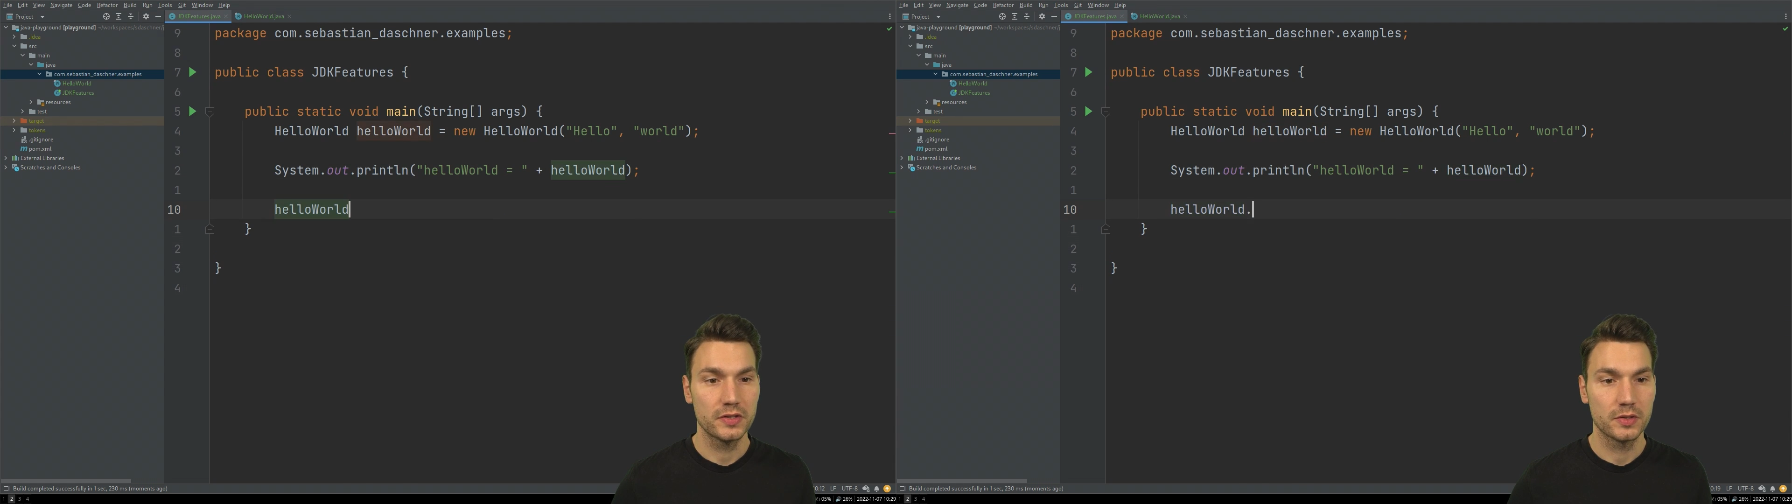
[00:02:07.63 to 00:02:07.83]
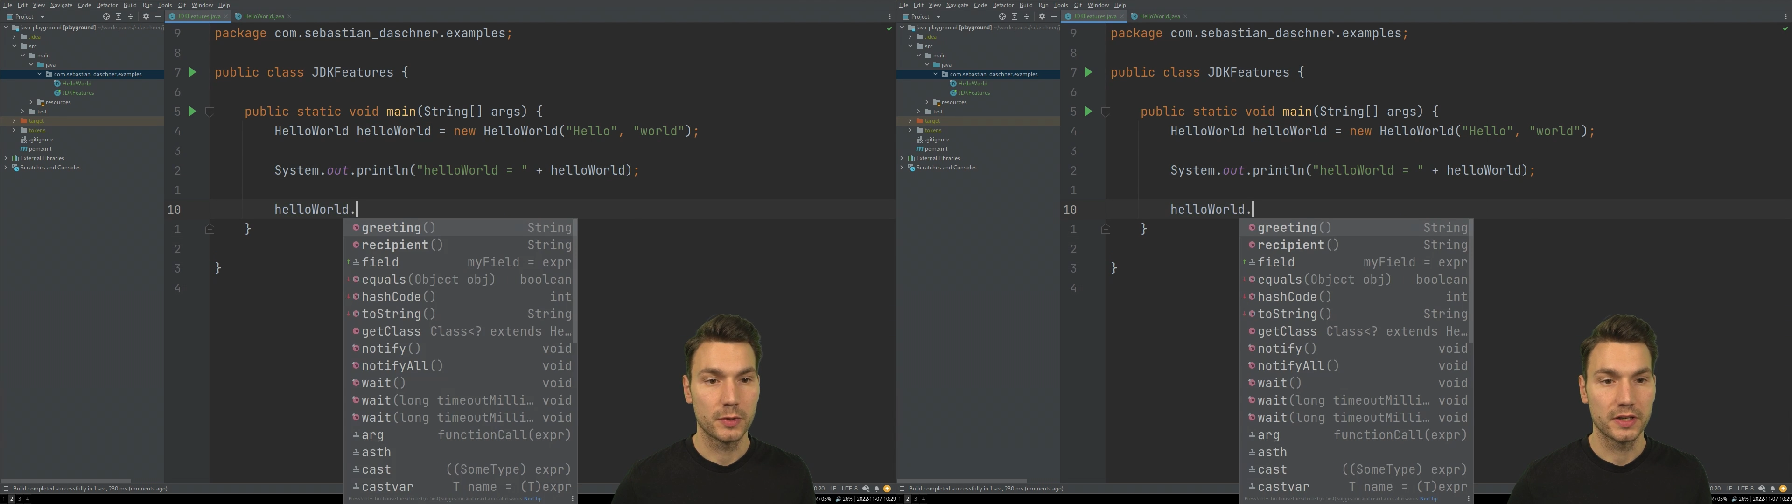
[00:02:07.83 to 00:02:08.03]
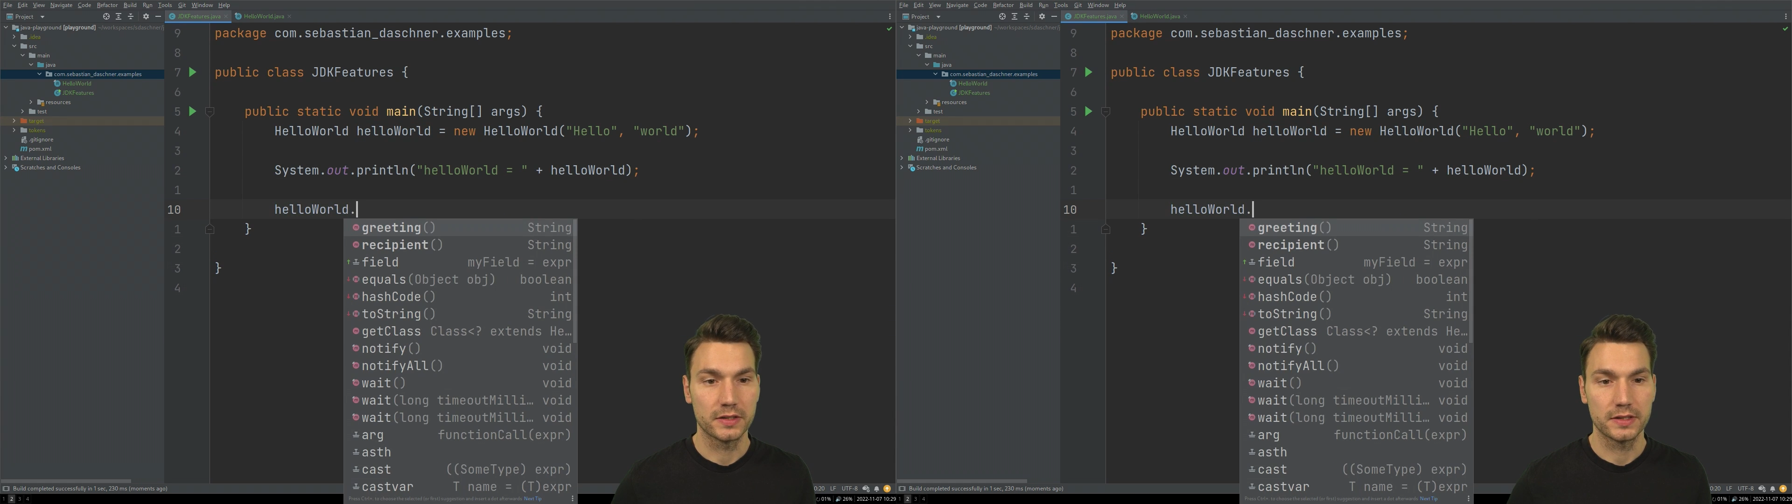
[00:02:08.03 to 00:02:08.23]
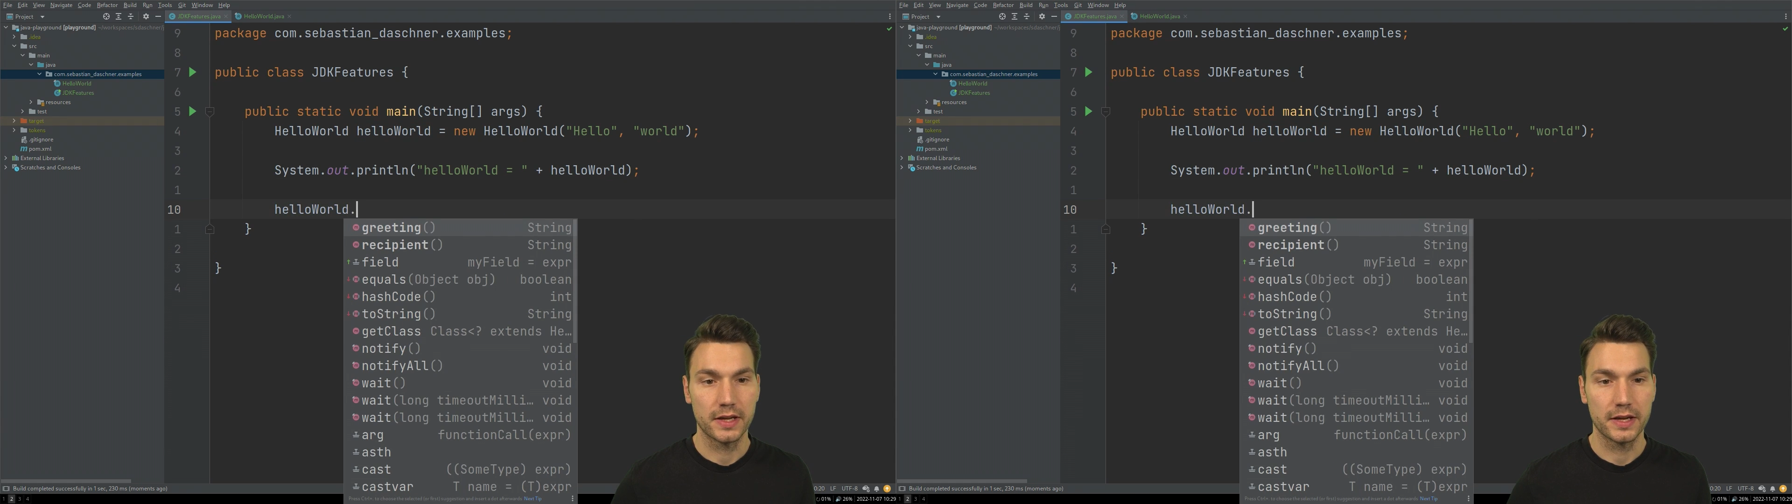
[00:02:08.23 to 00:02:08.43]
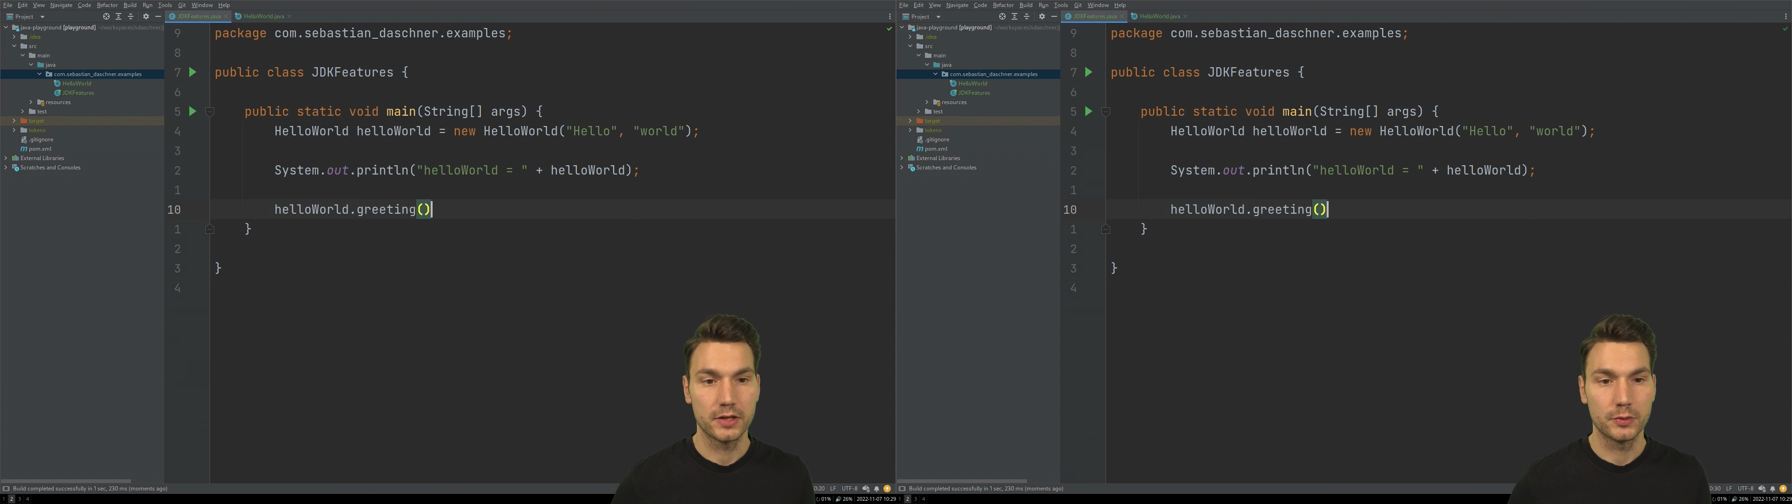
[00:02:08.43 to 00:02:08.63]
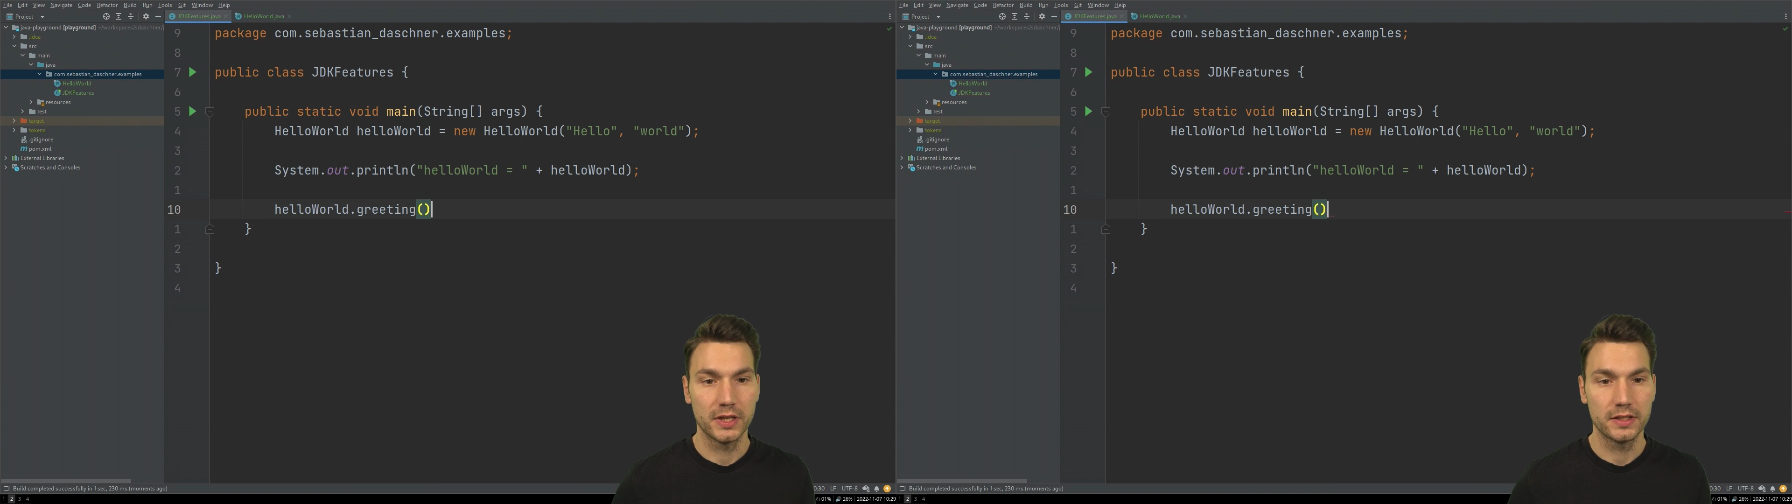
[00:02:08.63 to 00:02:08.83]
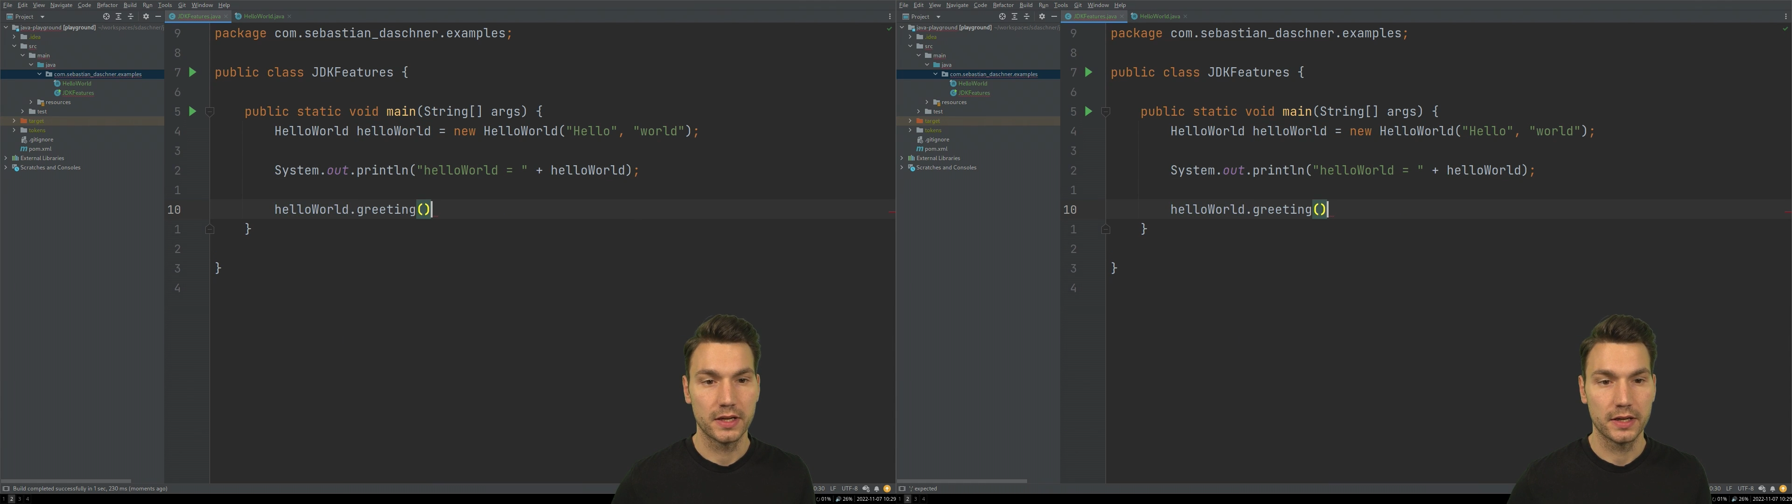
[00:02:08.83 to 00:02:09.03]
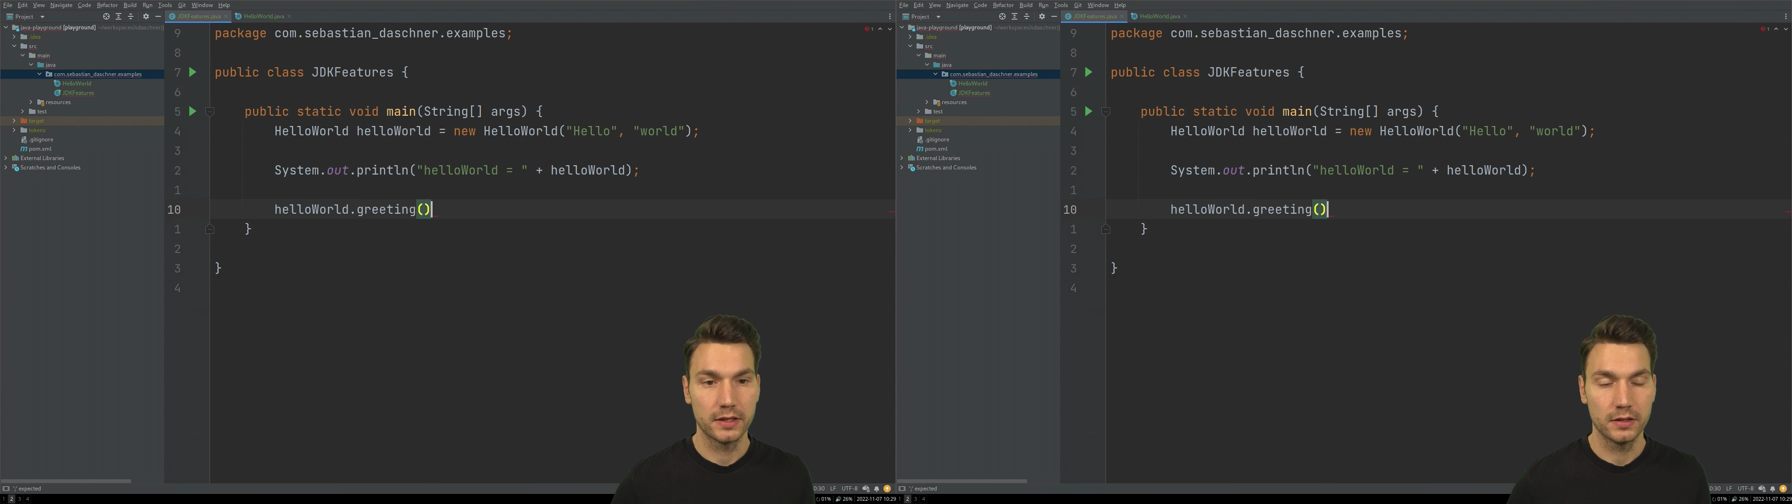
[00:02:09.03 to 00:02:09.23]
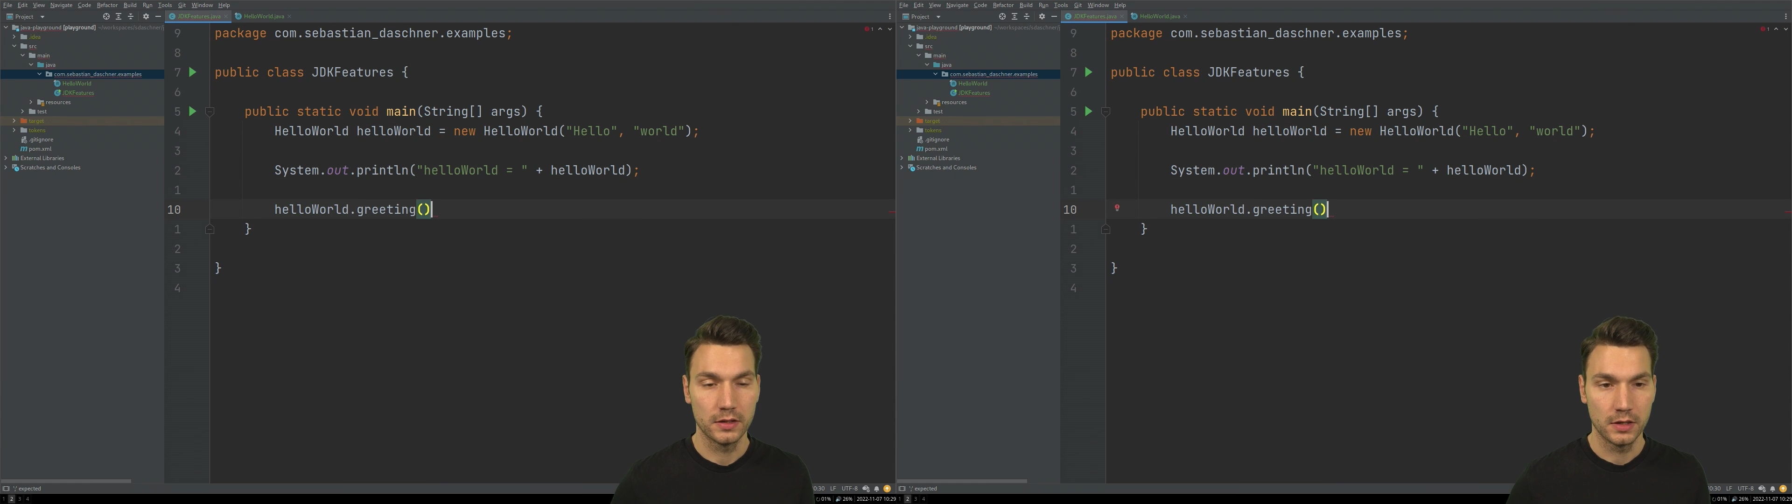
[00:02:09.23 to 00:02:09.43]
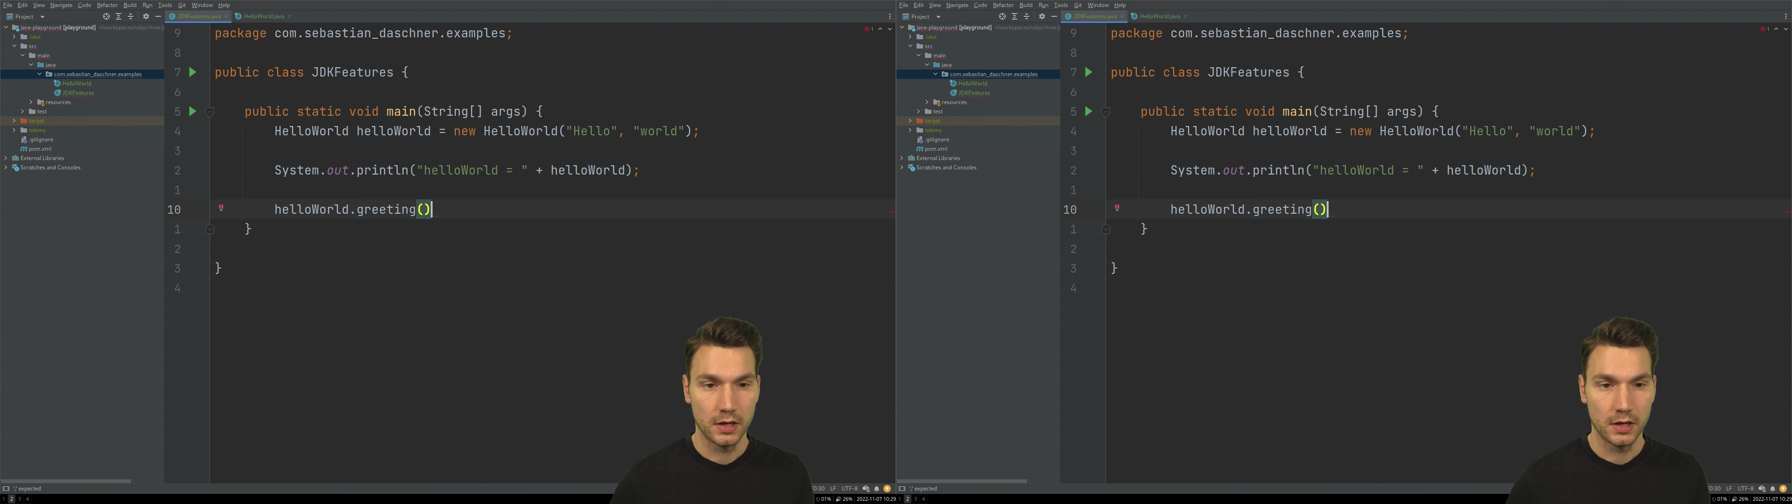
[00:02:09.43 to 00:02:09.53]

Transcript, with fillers: So we can say greeting